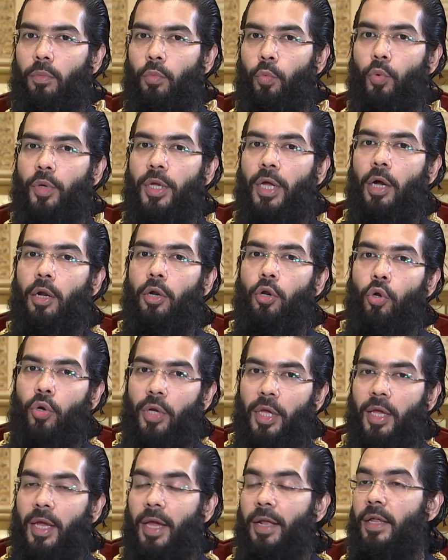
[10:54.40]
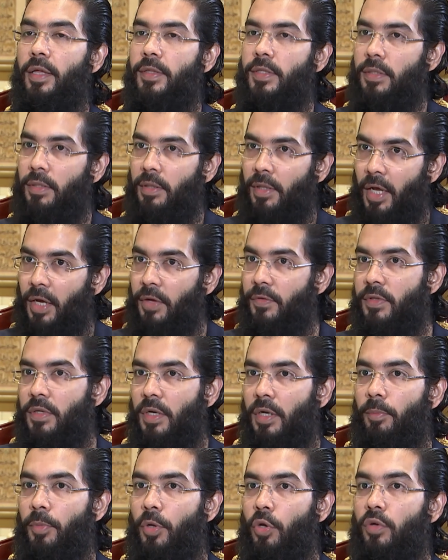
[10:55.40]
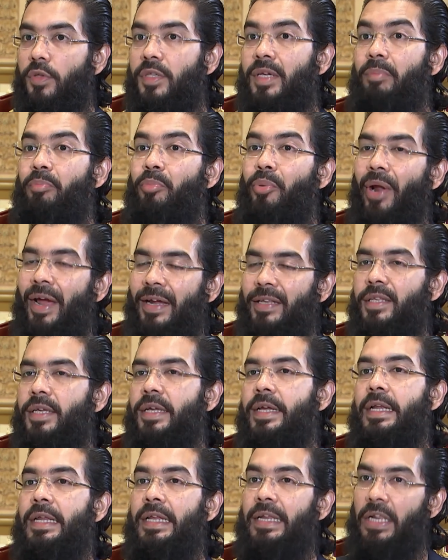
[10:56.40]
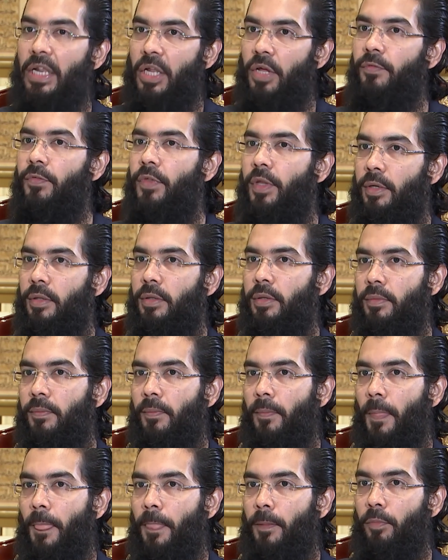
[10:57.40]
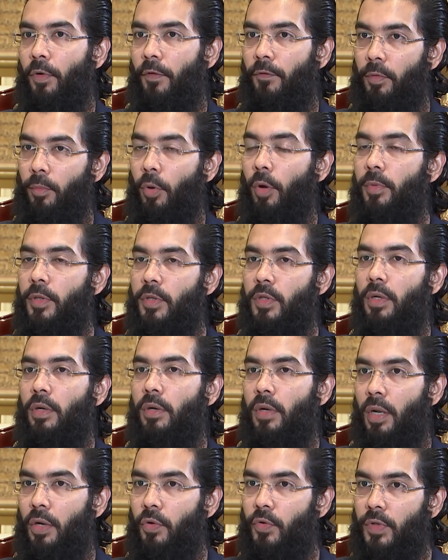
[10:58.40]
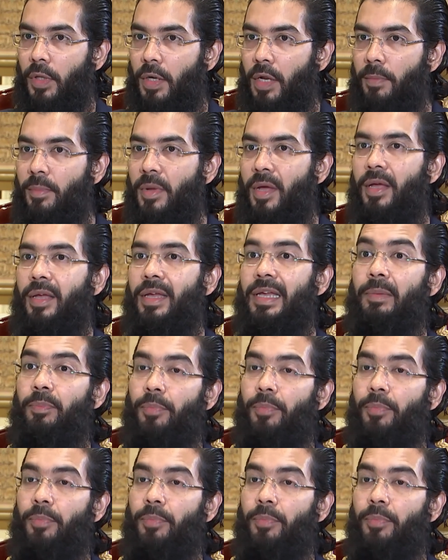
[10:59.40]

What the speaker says: we are looking at his lifestyle because he practically lived it. Prophet Muhammad sallallahu alaihi wasallam, he